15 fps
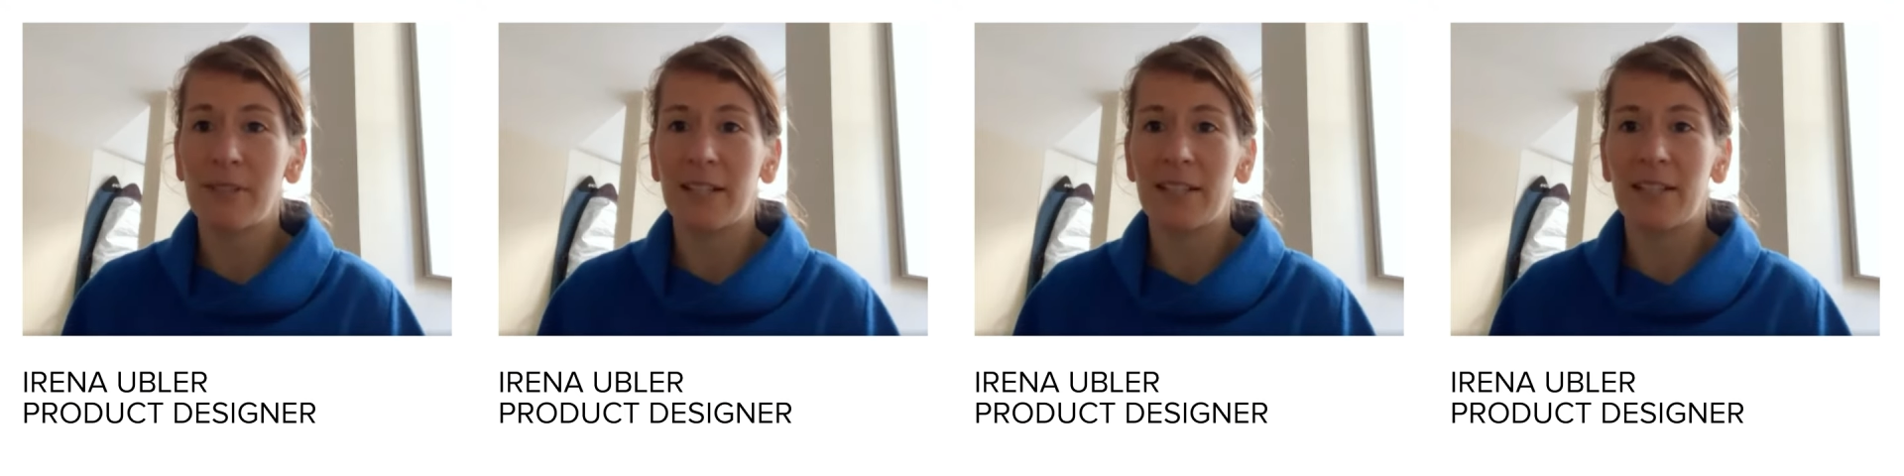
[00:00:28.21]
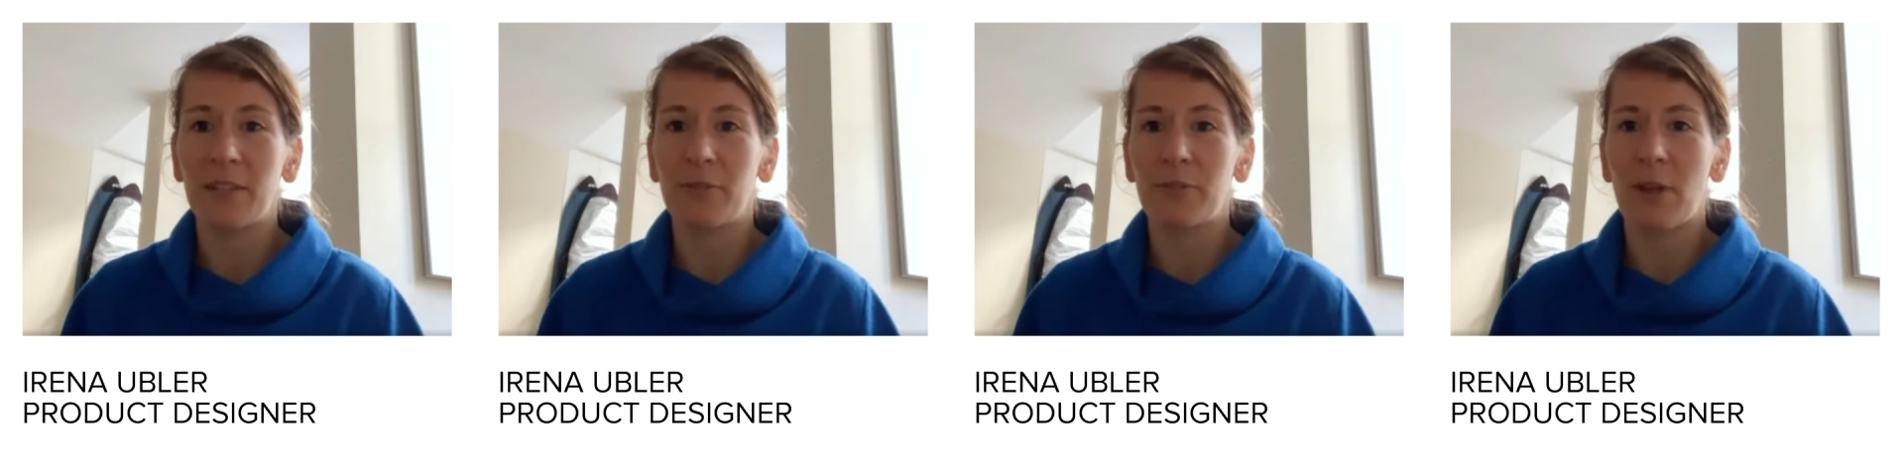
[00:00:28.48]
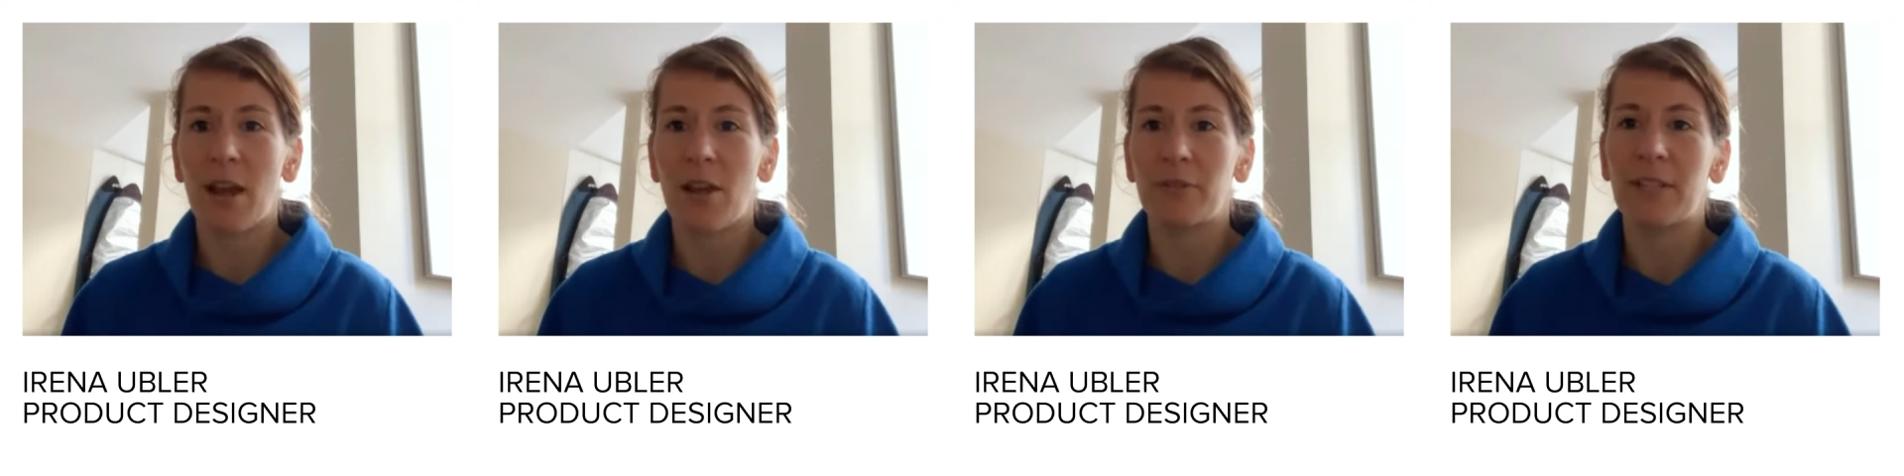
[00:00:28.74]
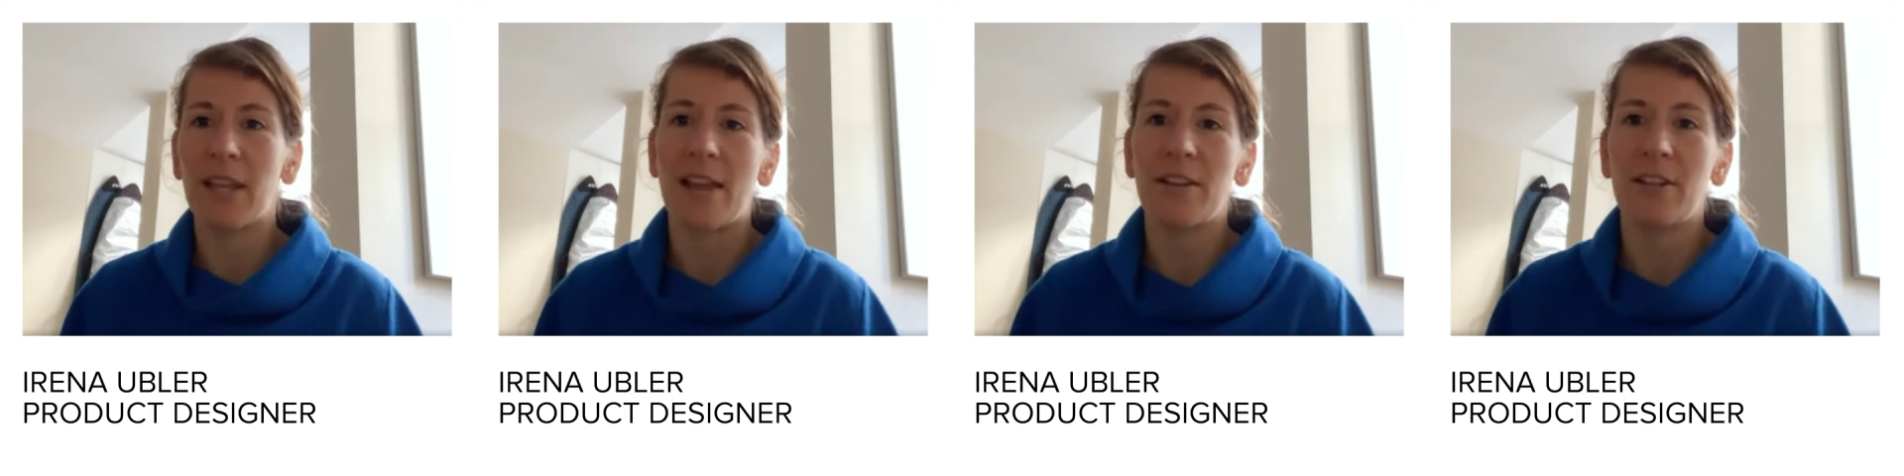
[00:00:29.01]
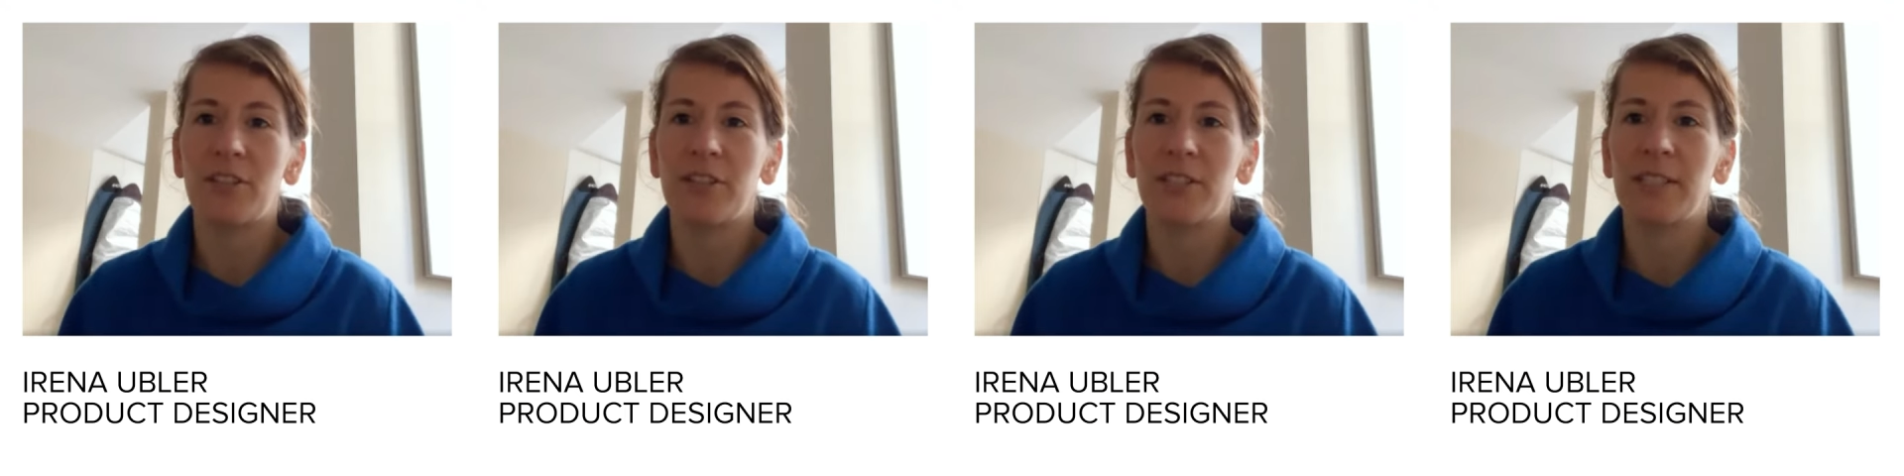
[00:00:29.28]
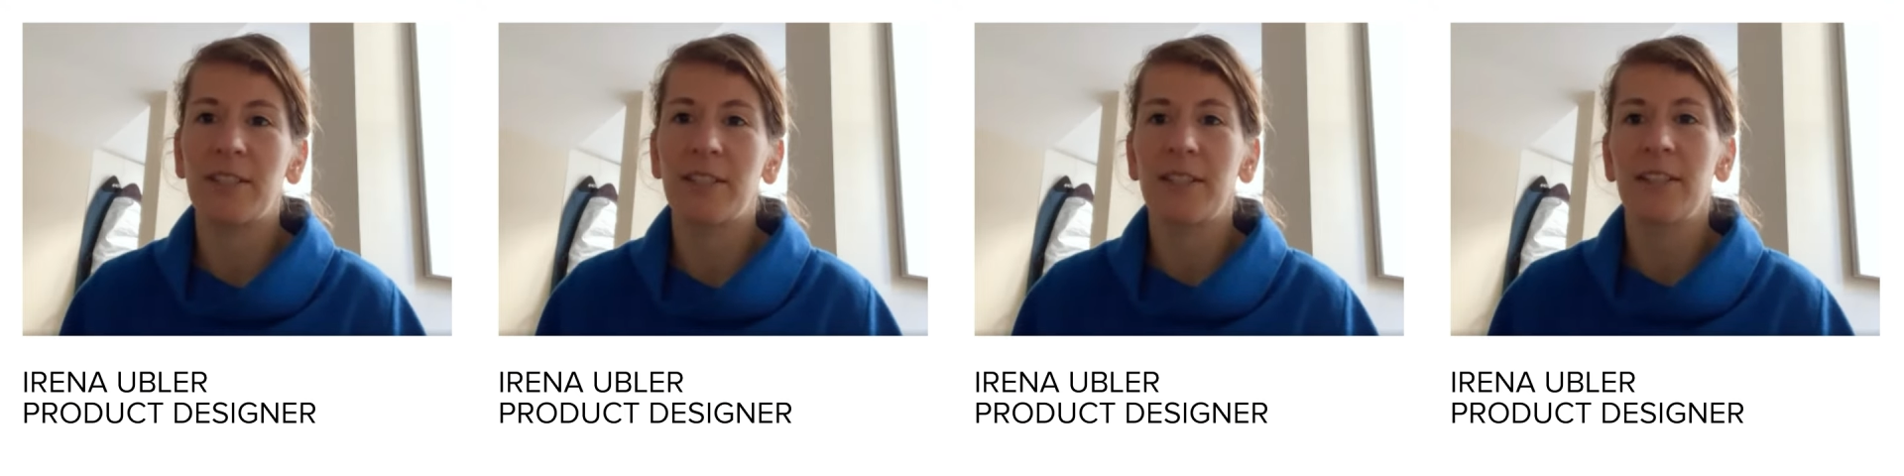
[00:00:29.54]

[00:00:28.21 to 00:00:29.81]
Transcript: And if you have the energy,